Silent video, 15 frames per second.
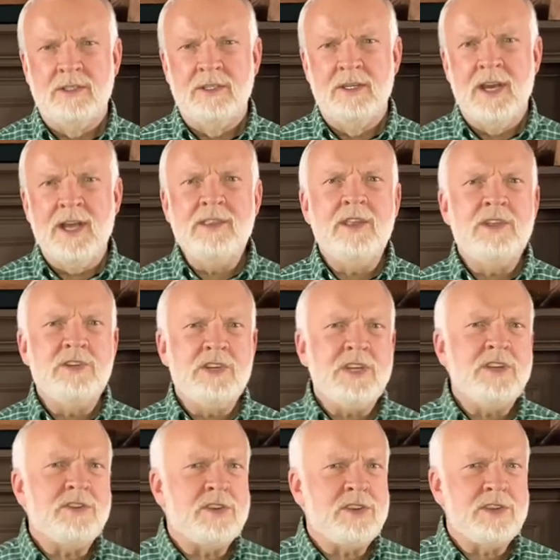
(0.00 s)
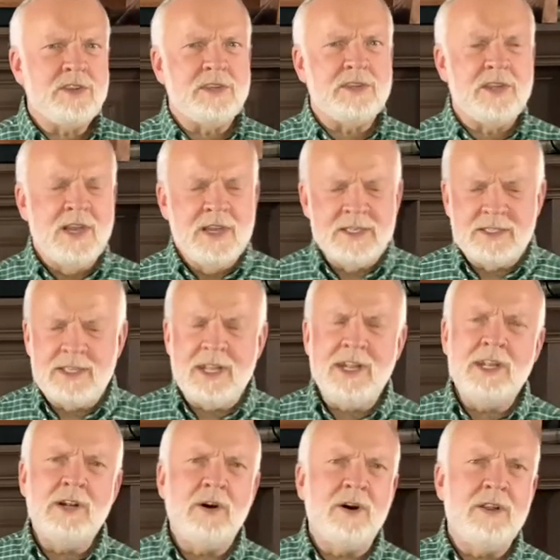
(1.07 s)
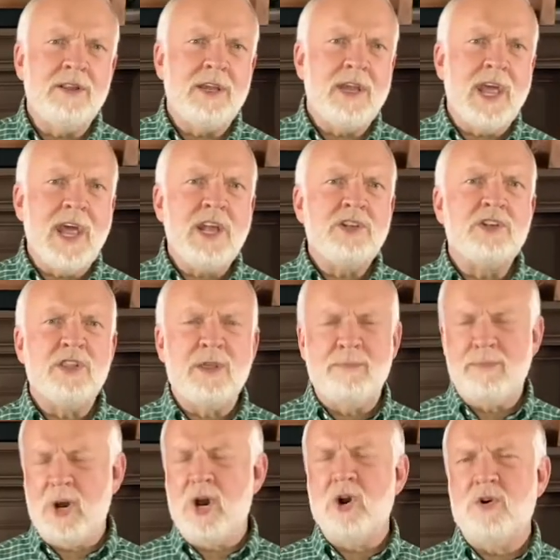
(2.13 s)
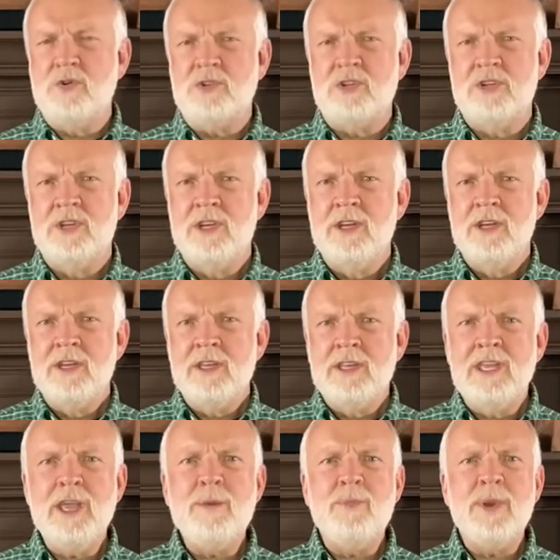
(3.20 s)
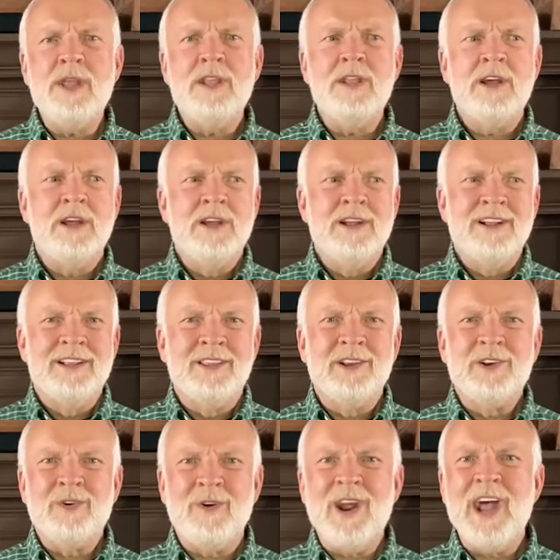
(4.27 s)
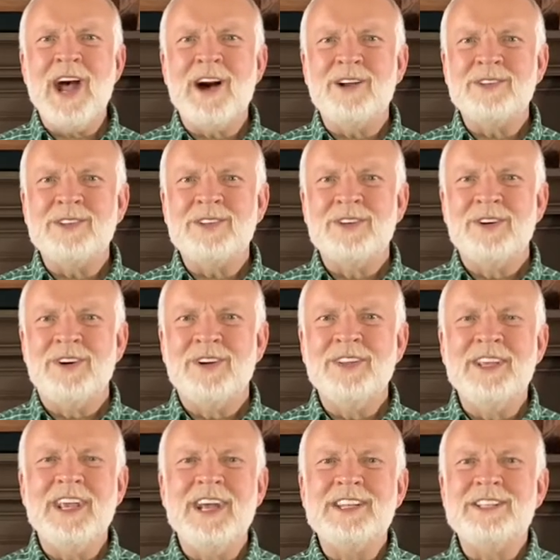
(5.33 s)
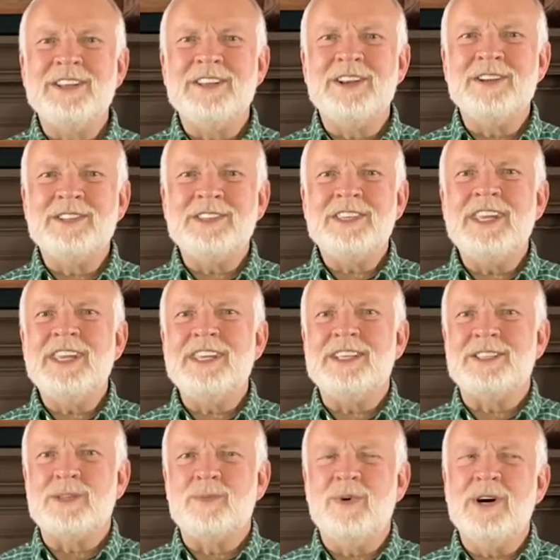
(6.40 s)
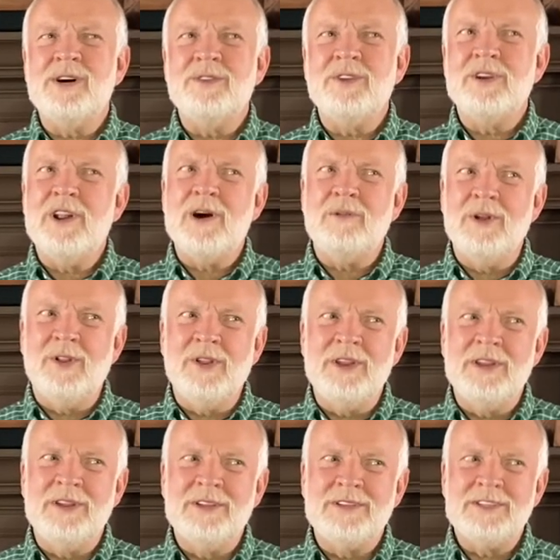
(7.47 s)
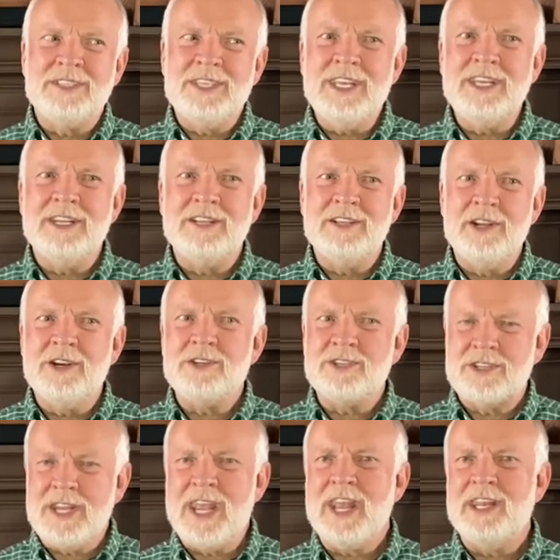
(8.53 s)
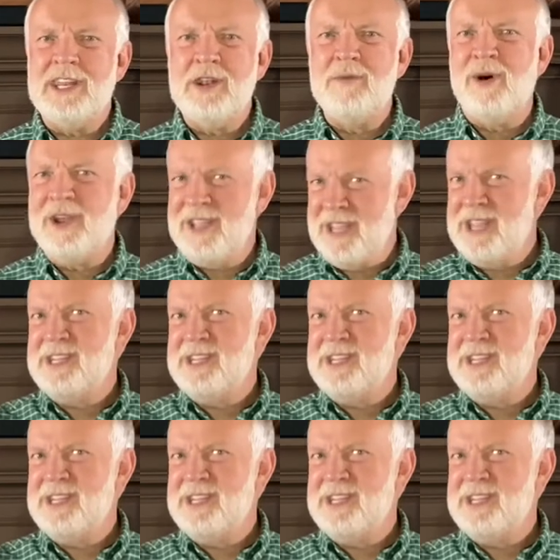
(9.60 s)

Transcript: And then Jesus is sitting on the edge of the boat, keeping the crowds on the edge of their seats. Well, they're not really seated, they're standing while he's